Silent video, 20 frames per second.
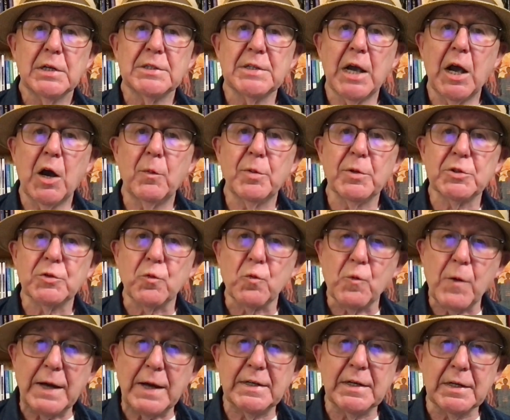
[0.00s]
to help us
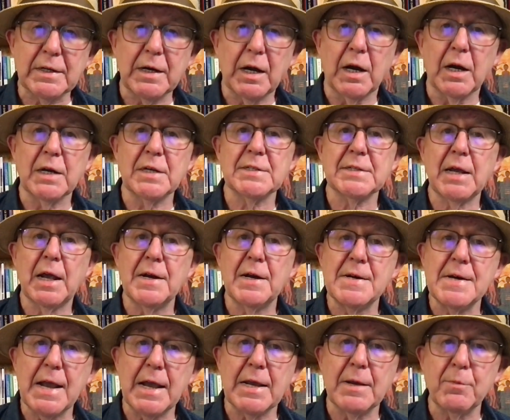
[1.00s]
recognize
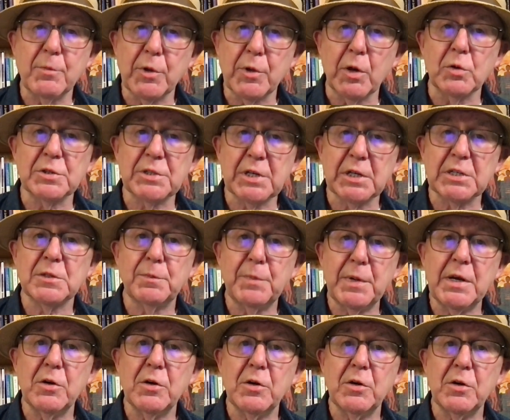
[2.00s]
and name those
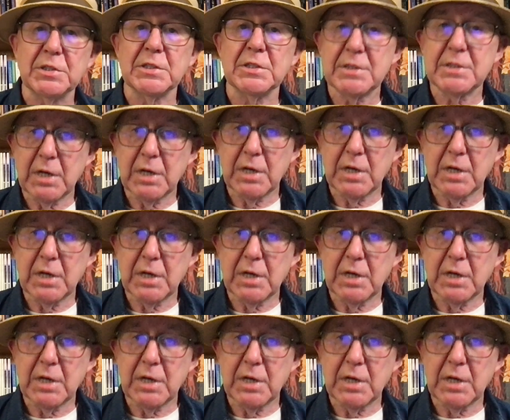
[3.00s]
experiences,